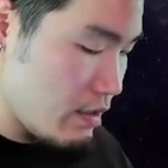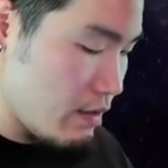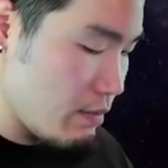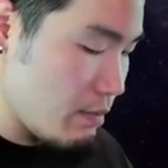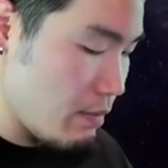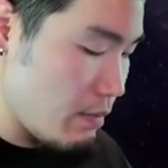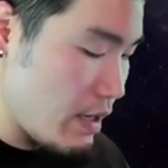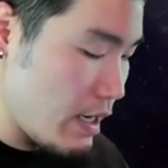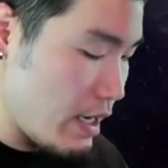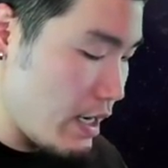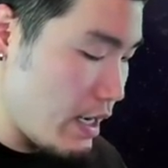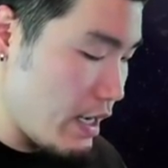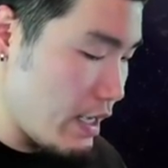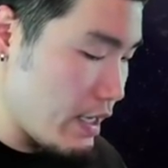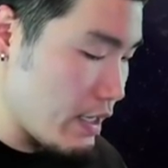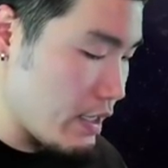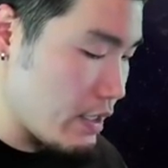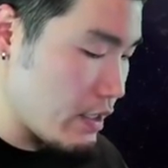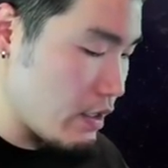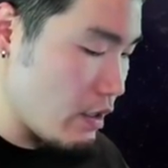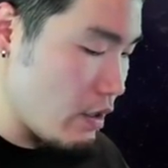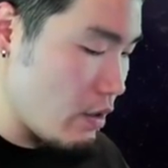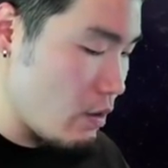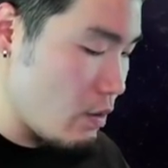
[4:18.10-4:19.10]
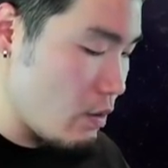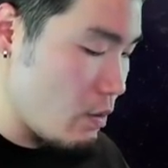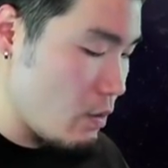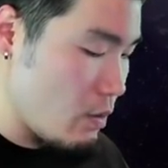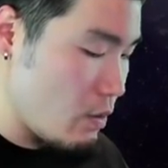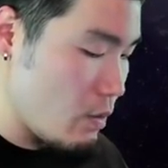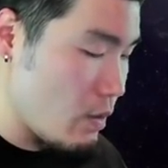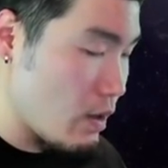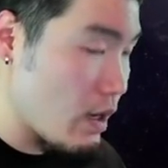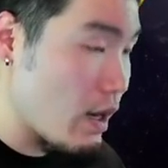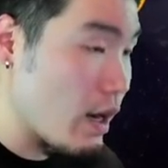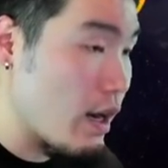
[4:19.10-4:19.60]
my
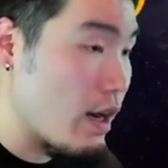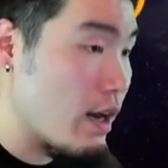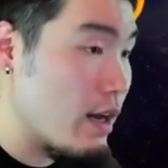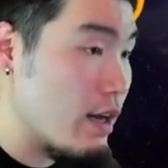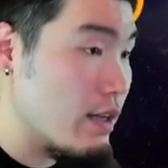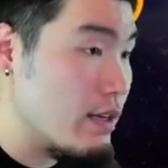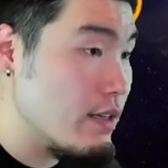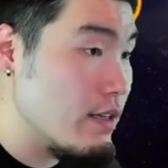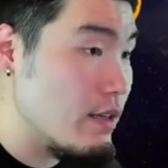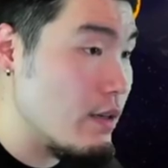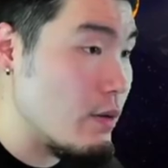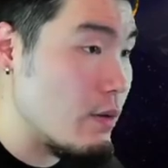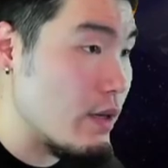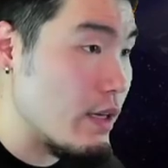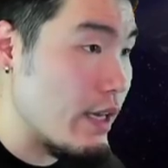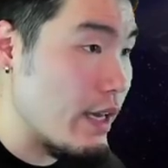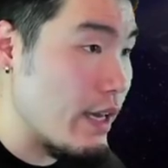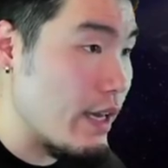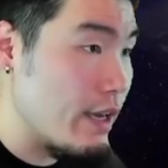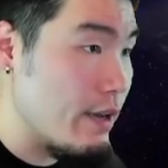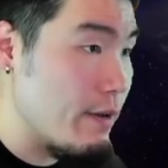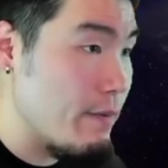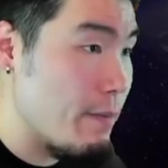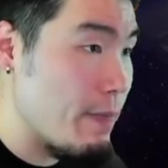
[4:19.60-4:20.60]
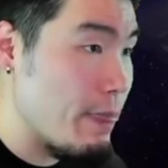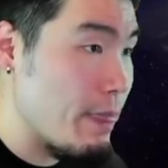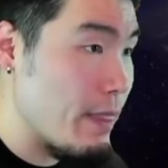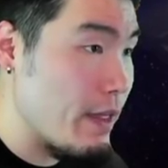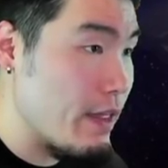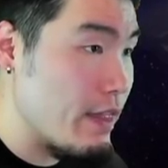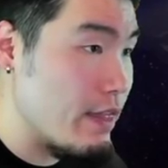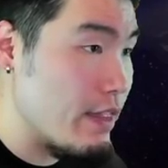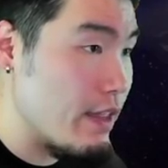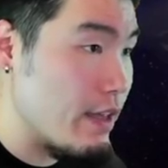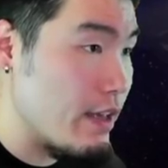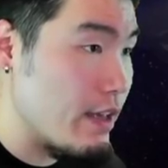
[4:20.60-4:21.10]
Gohan, okay.
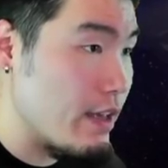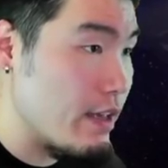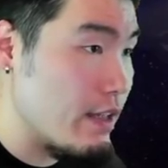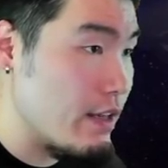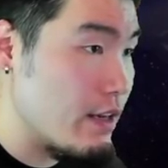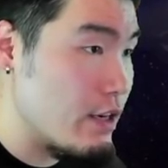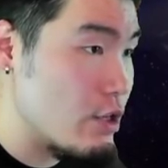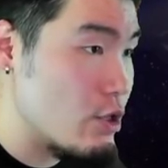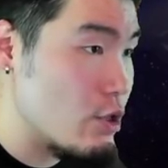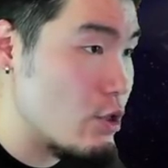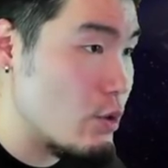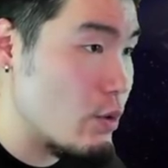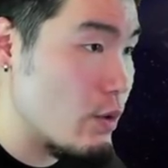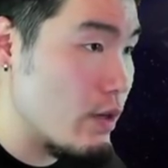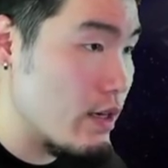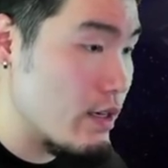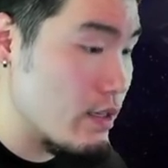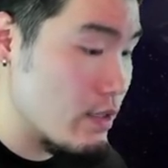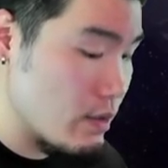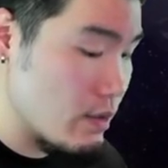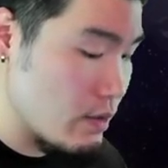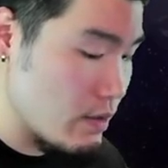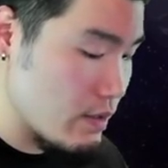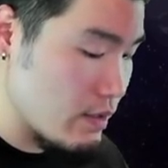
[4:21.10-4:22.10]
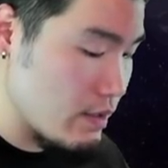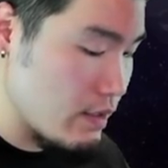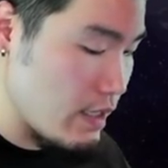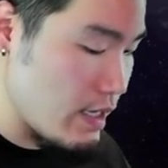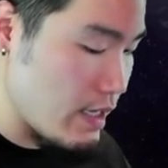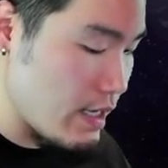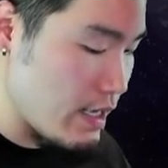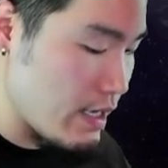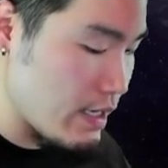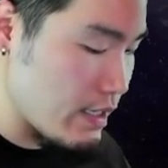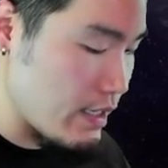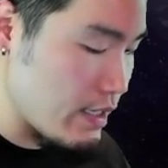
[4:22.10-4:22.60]
And then Trunks looks
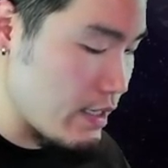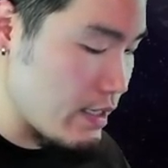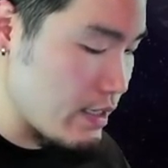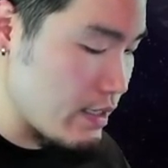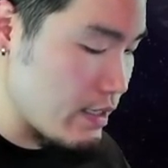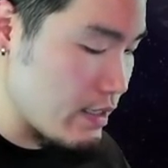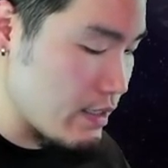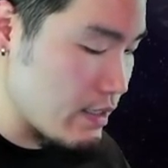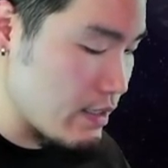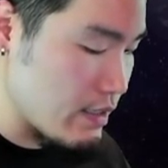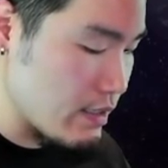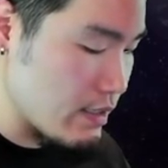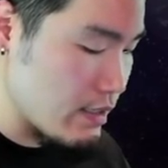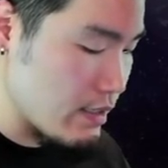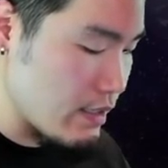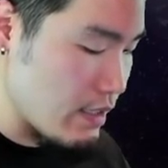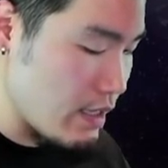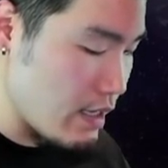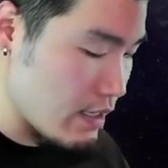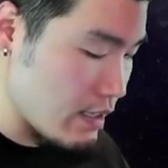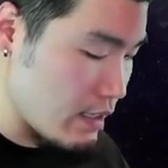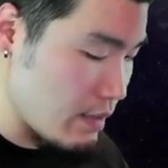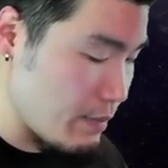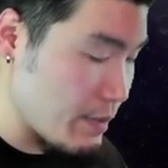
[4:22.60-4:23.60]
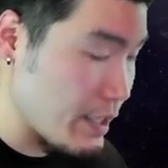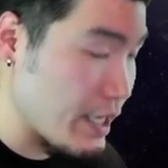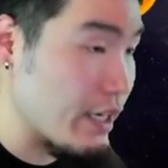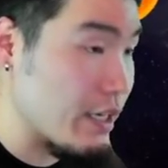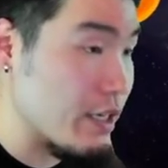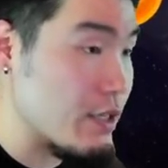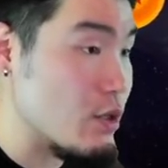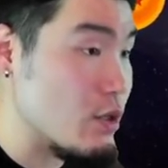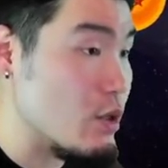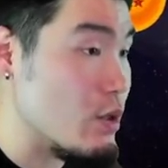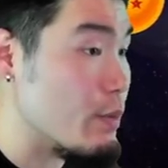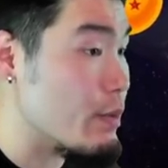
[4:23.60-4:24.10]
like is not going to be getting a
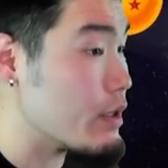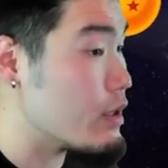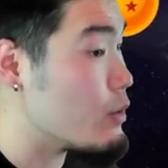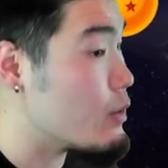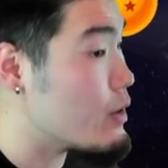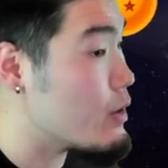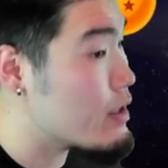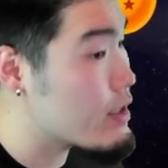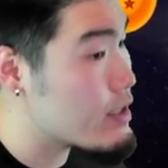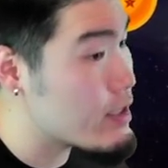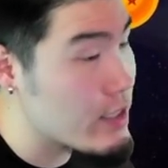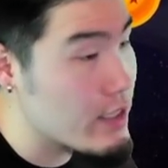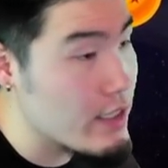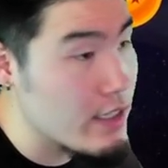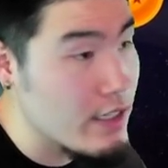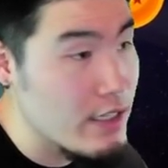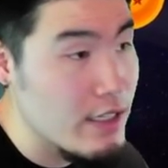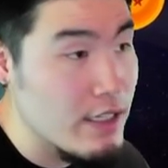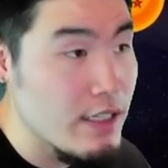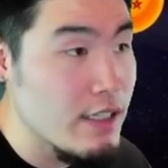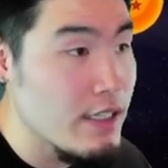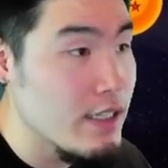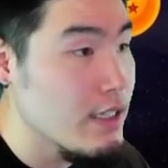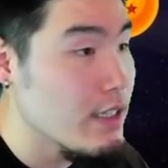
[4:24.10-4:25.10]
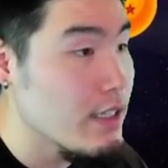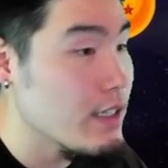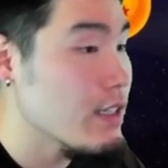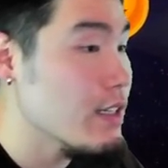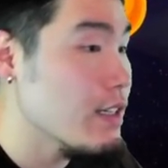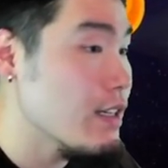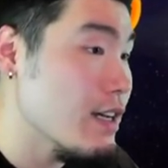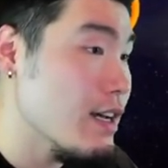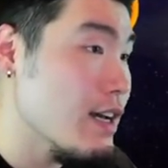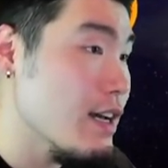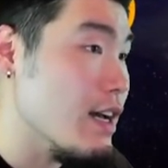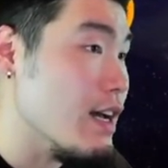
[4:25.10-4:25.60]
super, which
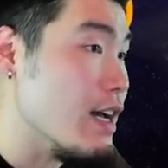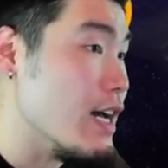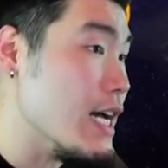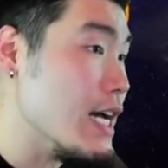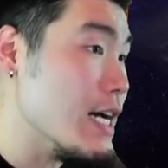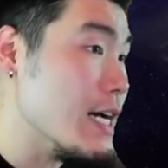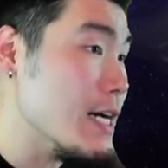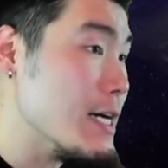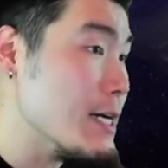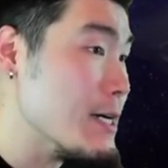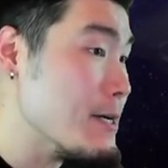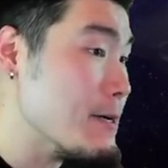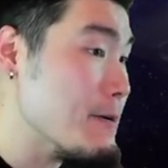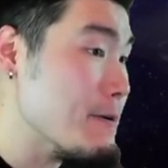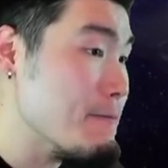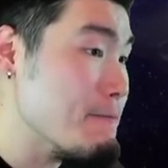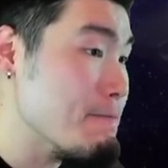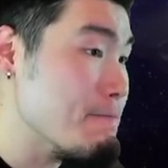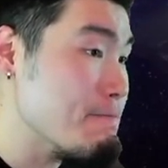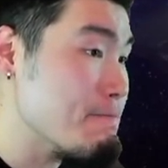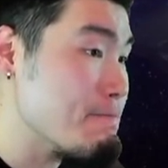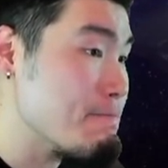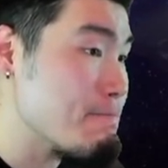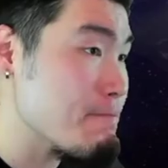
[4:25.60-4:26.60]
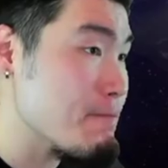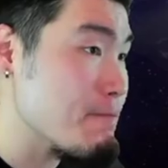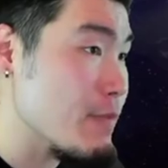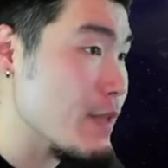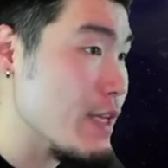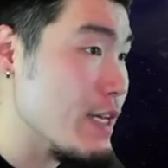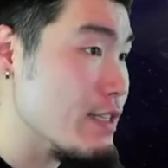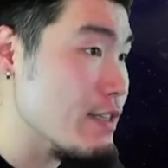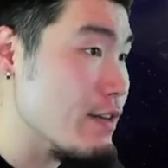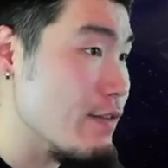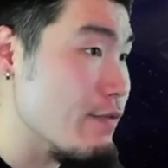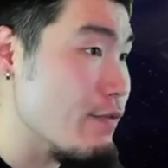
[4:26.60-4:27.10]
um,
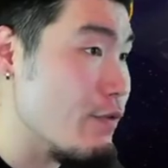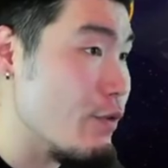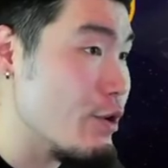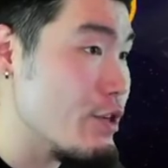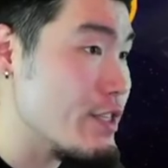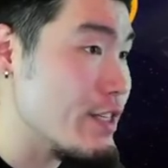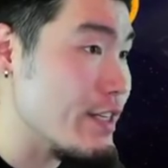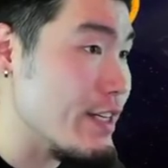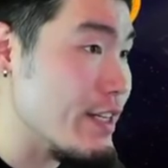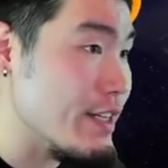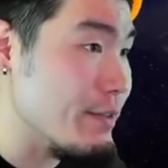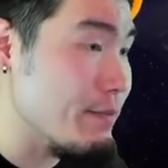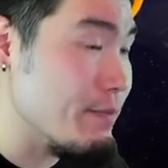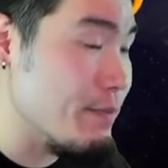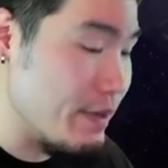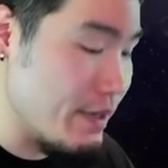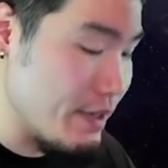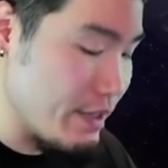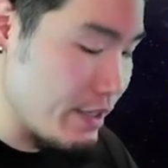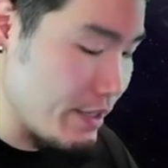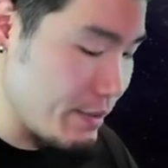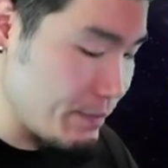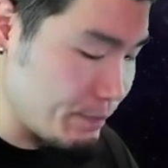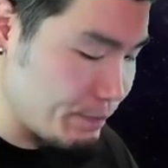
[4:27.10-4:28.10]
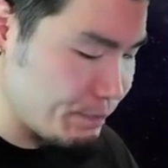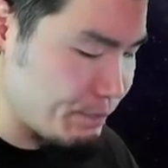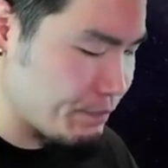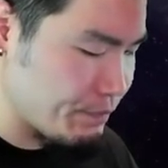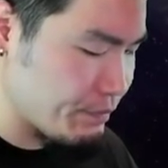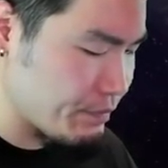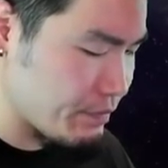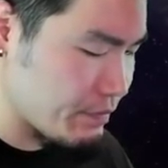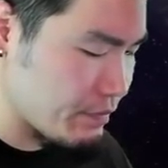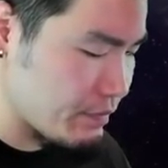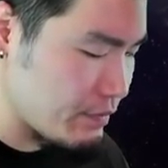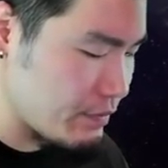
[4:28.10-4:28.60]
is unfortunate, but
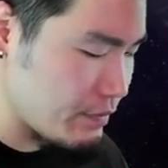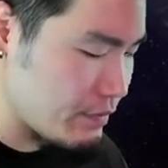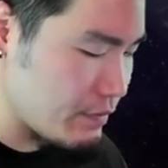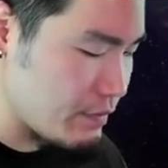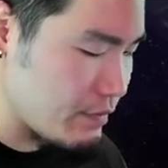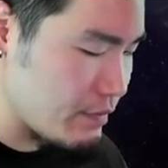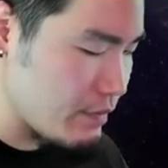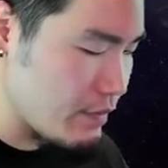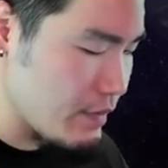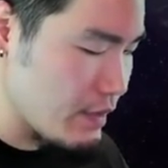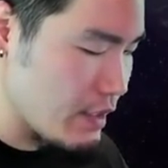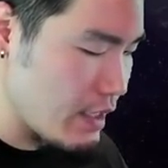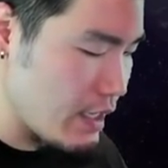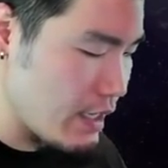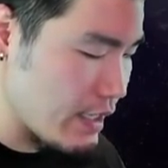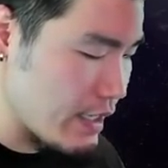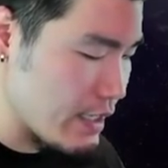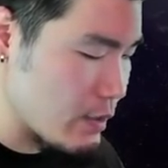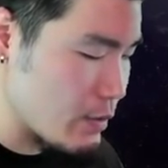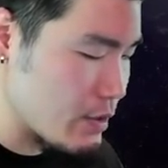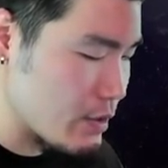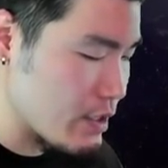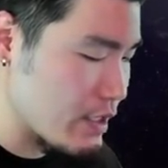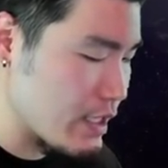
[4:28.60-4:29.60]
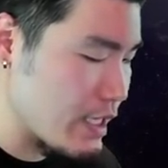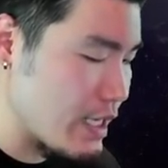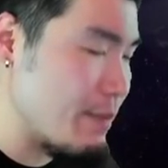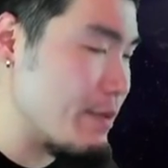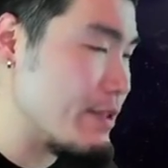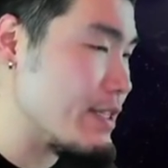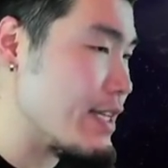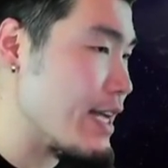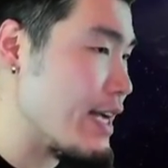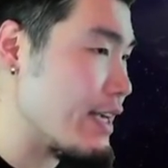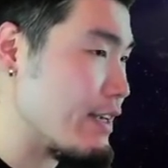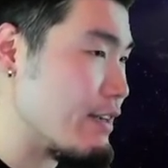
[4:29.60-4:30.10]
I guess we'll just keep
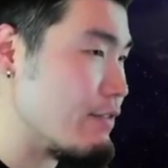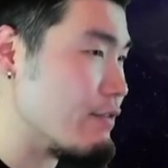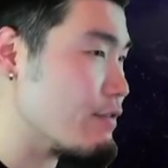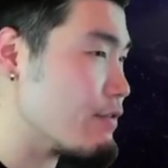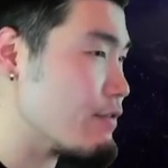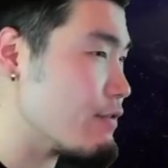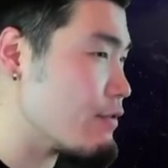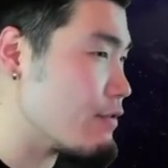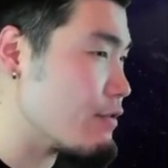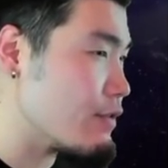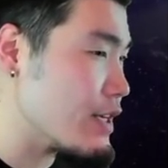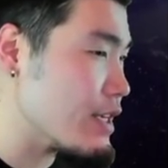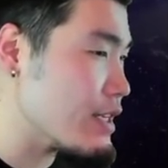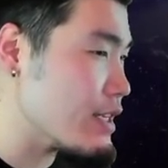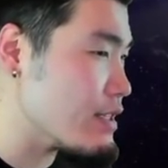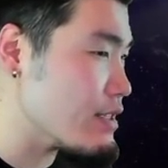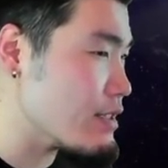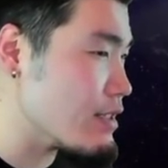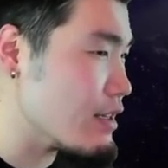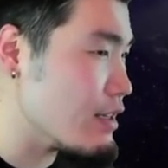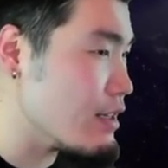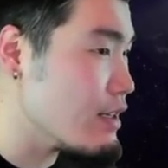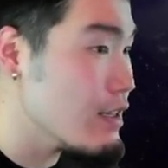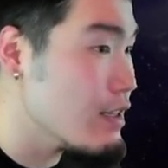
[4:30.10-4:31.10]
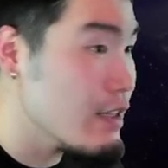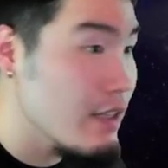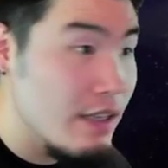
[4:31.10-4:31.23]
attacking Frieza.